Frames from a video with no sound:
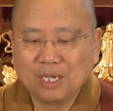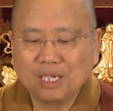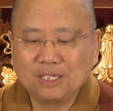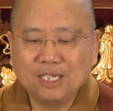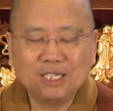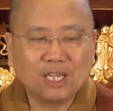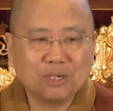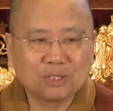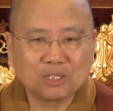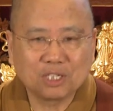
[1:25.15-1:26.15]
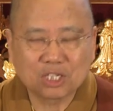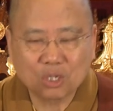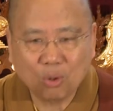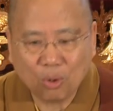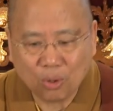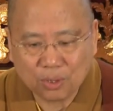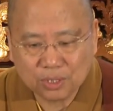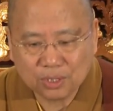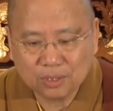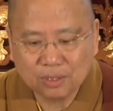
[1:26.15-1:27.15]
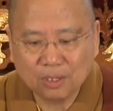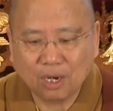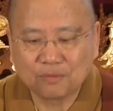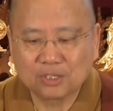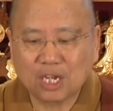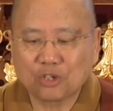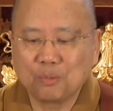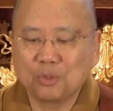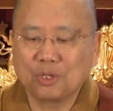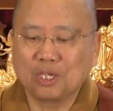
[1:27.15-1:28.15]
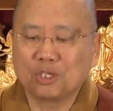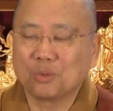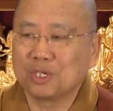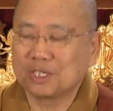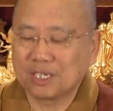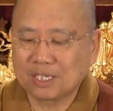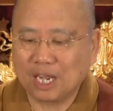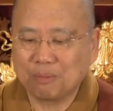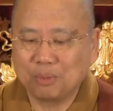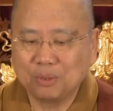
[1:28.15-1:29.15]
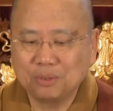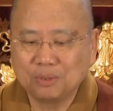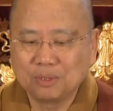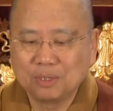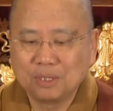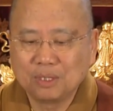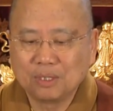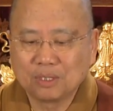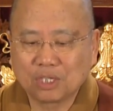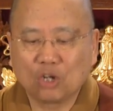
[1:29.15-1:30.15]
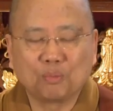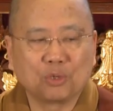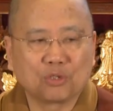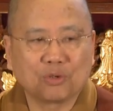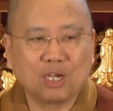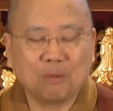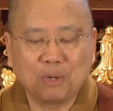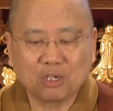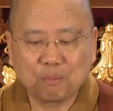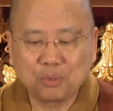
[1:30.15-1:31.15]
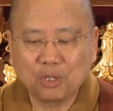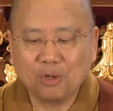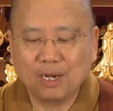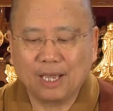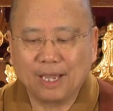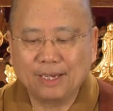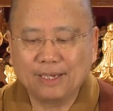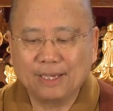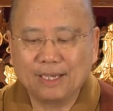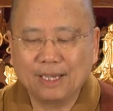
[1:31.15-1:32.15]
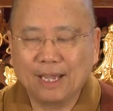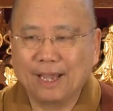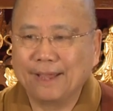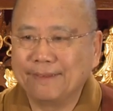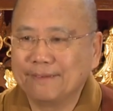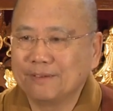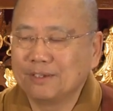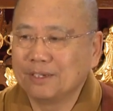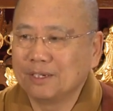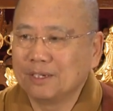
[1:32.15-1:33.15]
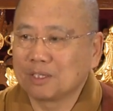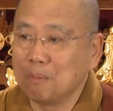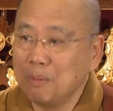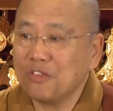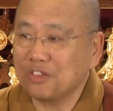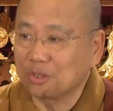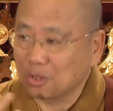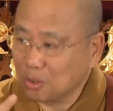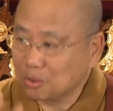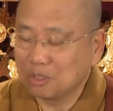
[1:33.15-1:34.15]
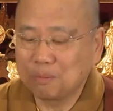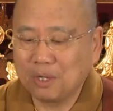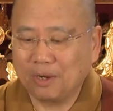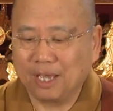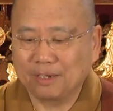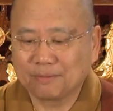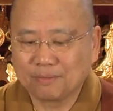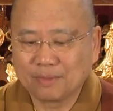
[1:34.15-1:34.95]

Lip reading: It details the discourse of Sakyamuni to his disciple, Sariputra, about a Pure Land and the method to go to the Pure Land.